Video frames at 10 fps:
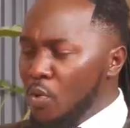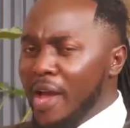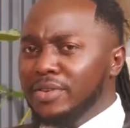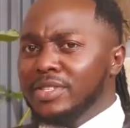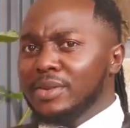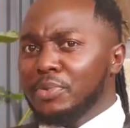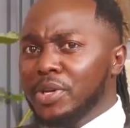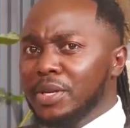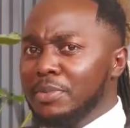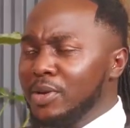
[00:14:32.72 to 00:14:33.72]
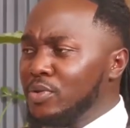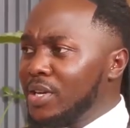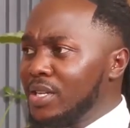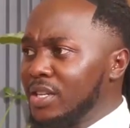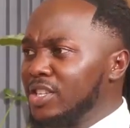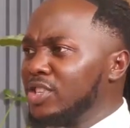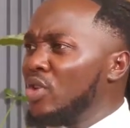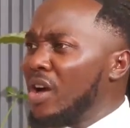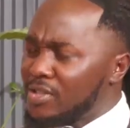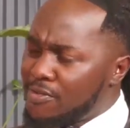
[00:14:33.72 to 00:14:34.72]
Were you disappointed by not getting it? Did
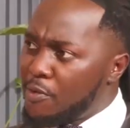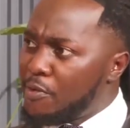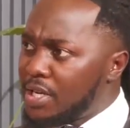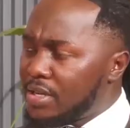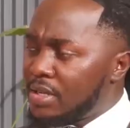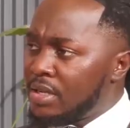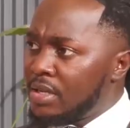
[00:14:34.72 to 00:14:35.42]
you ask for it?